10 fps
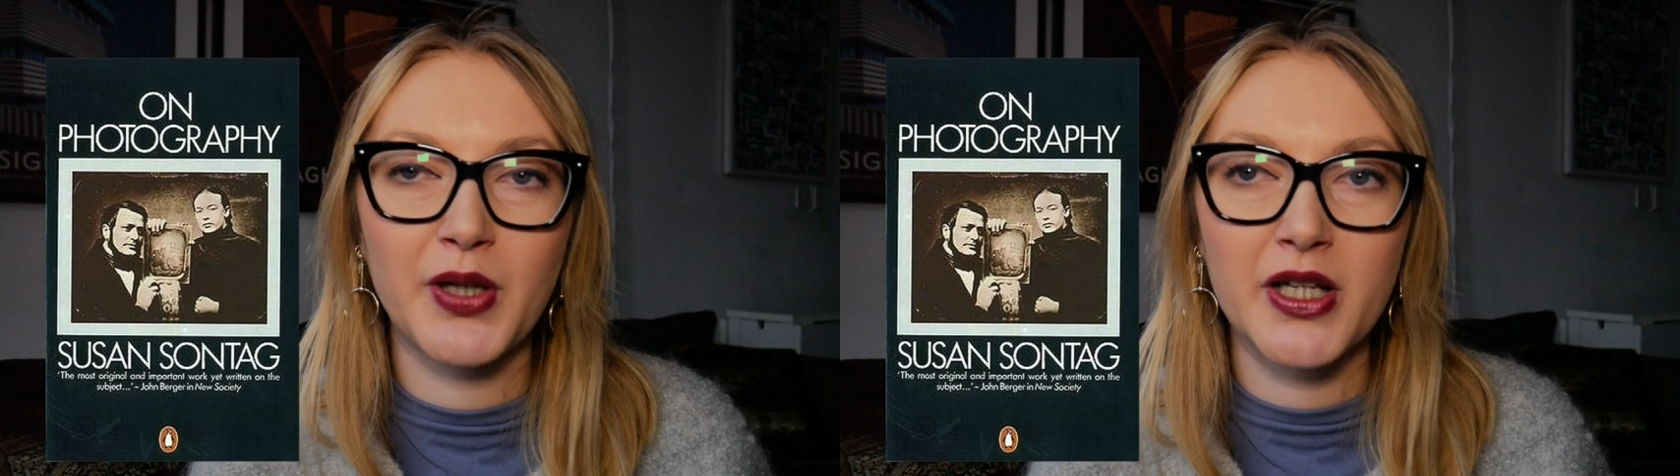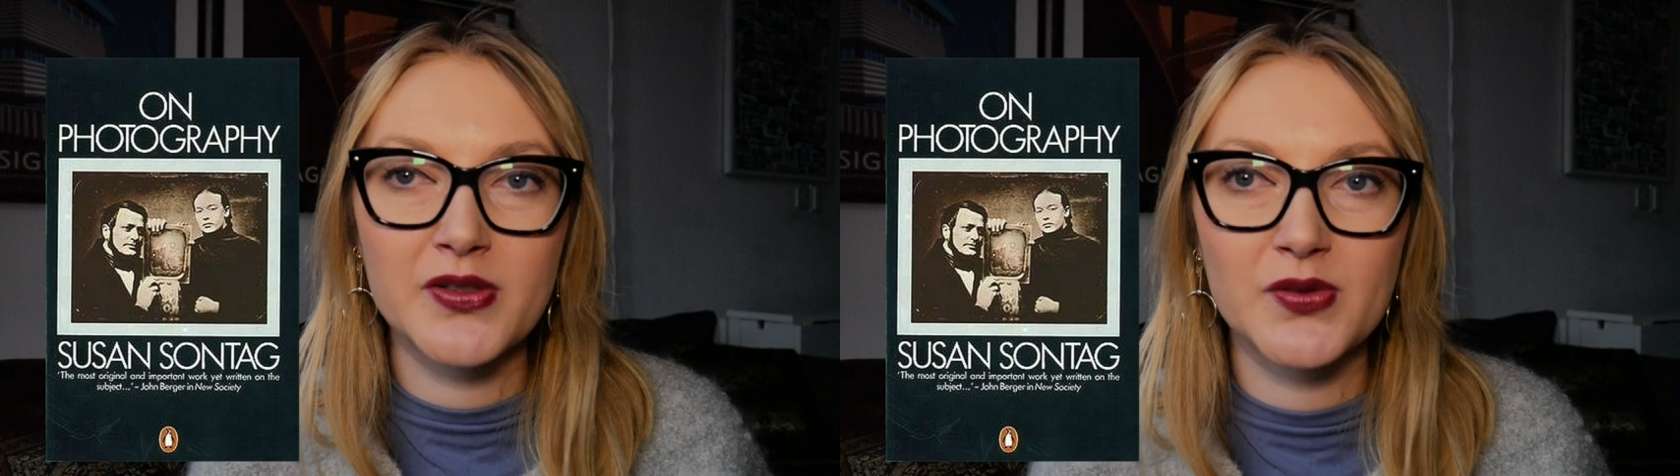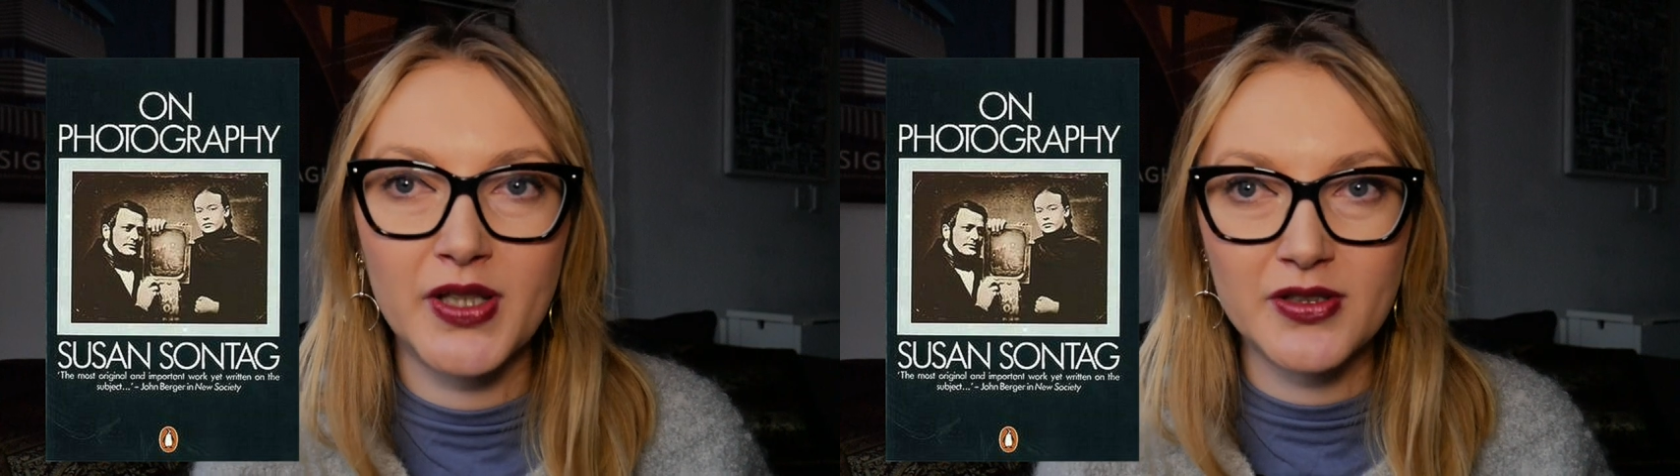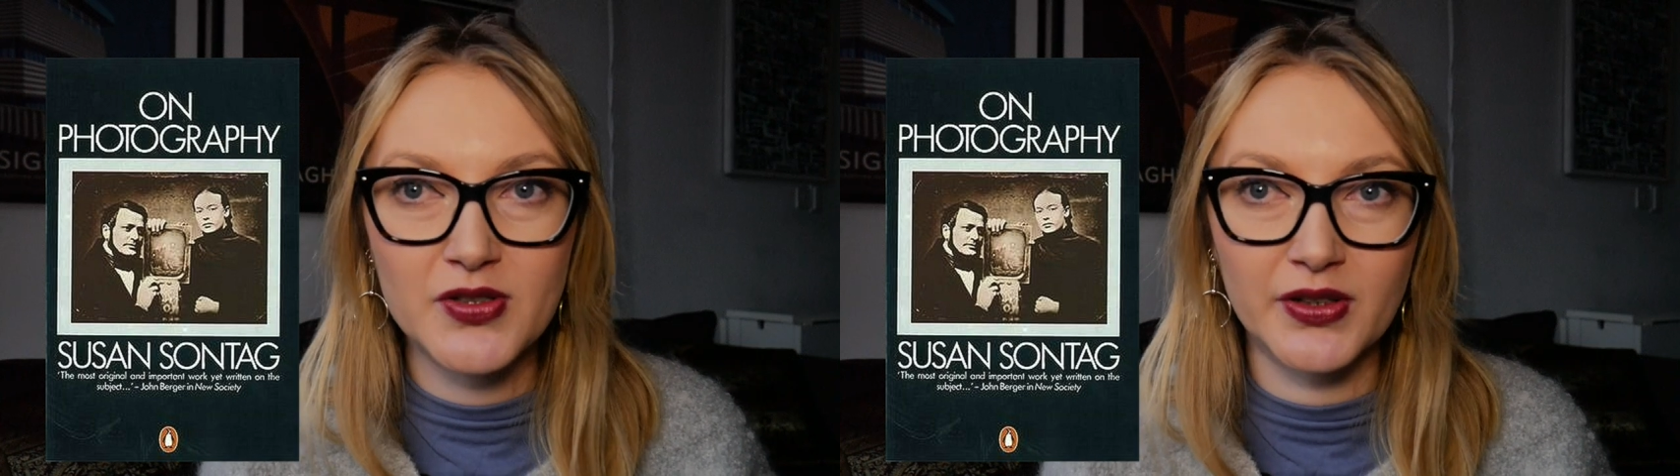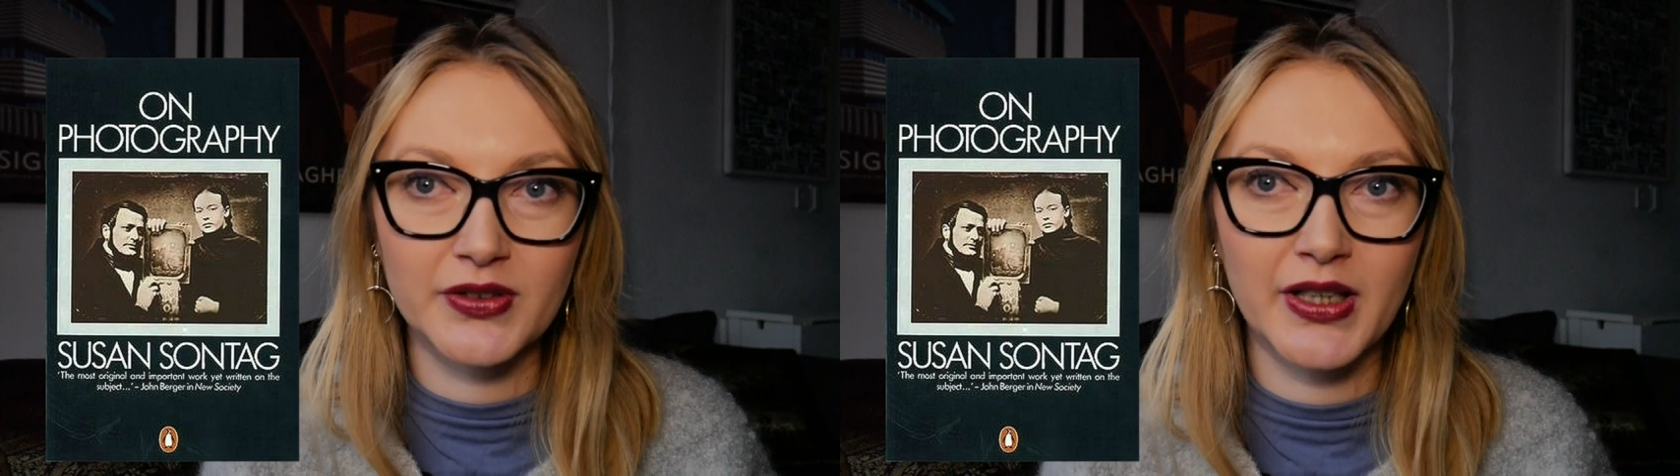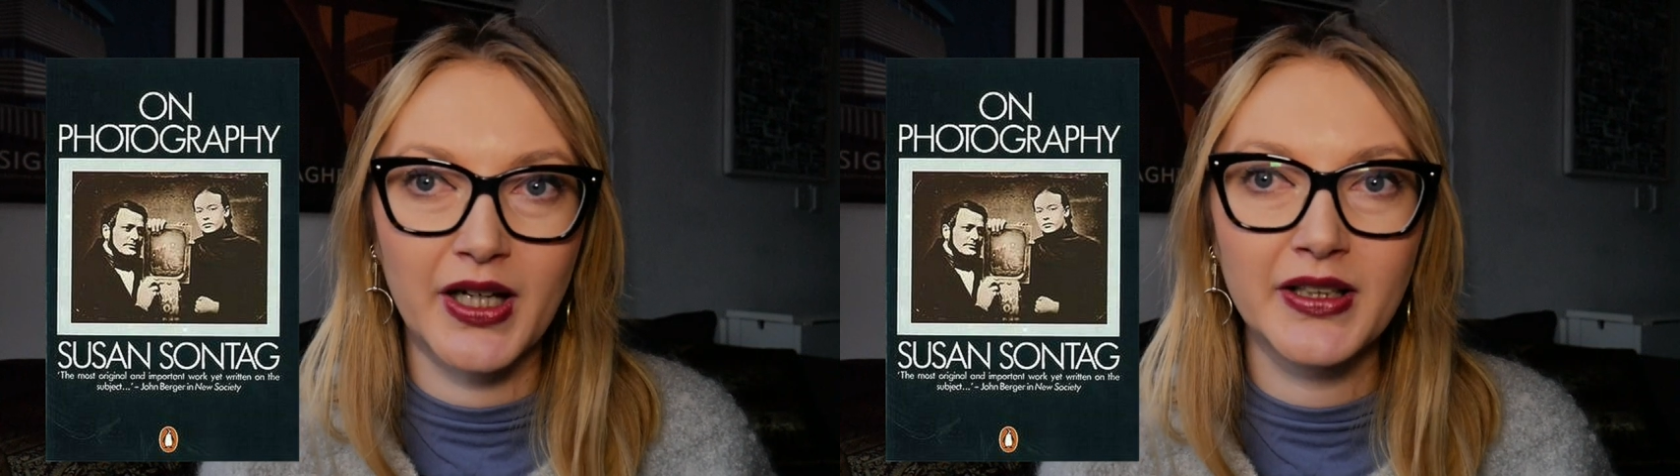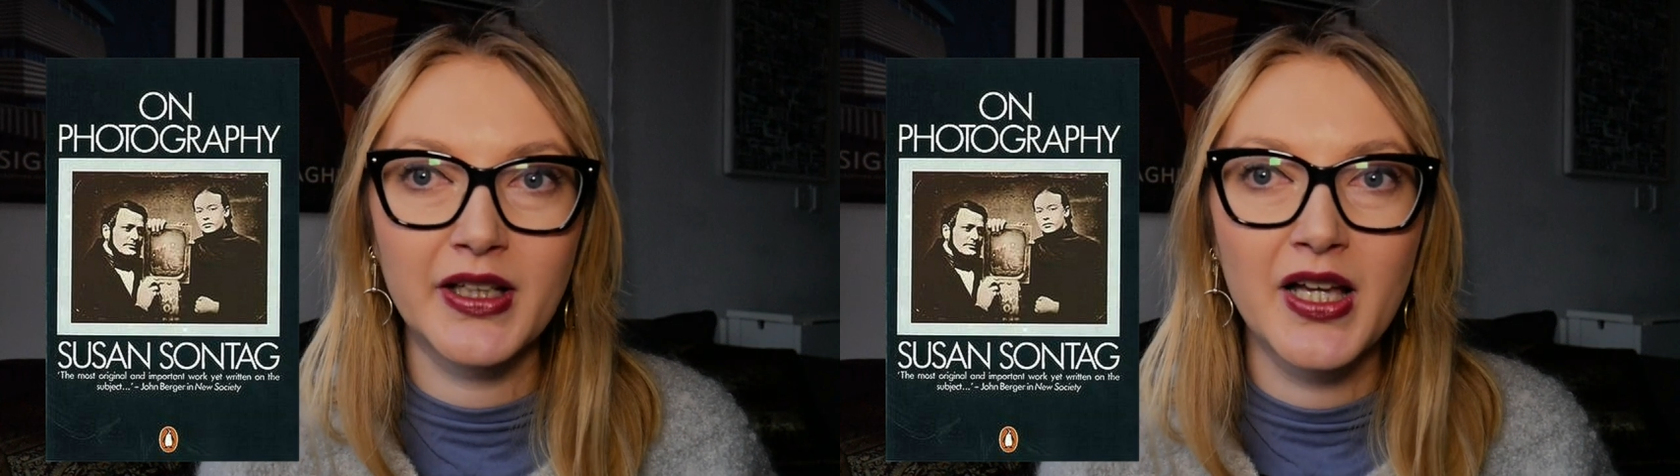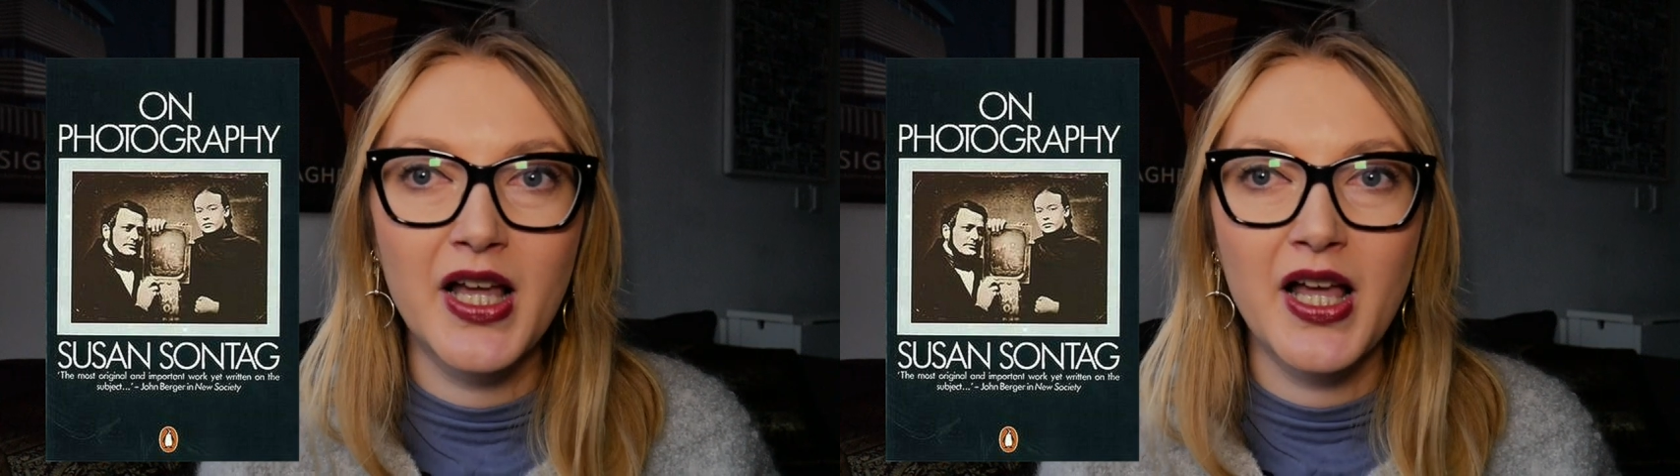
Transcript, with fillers: by Susan Sontag.